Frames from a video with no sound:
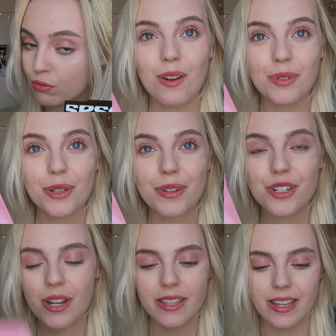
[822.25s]
Now I really
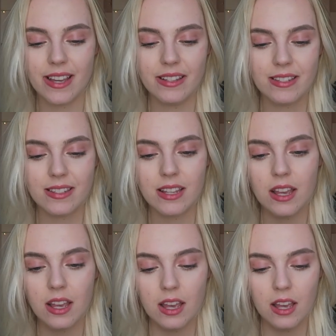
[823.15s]
want to try this
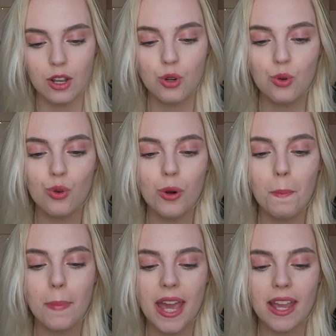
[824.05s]
Cool
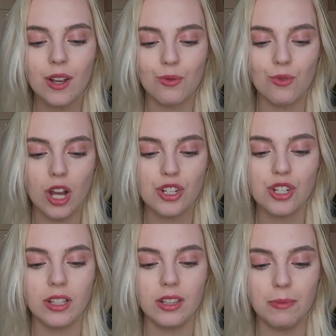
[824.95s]
Pink Rush
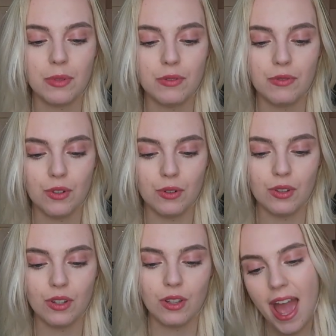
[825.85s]
Lip Fuel.
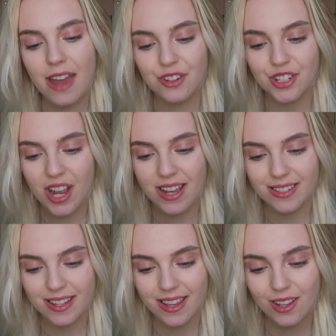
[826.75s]

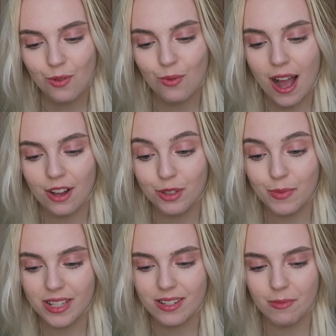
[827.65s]
Energizing, wild
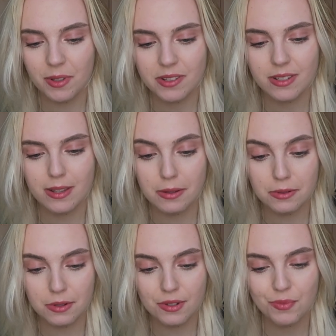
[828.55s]
mint stimulates the
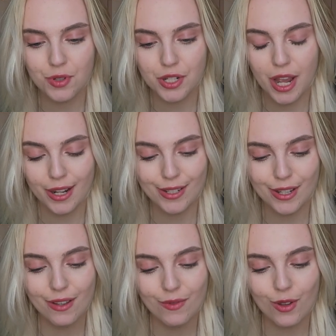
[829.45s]
senses,
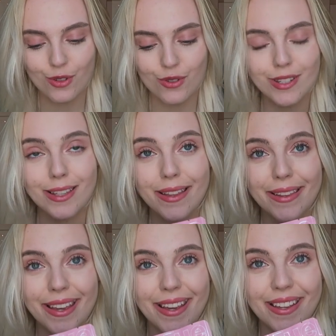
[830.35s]
protective, ultra
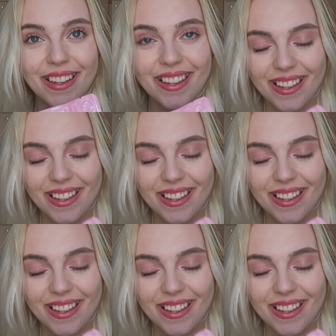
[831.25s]
healing.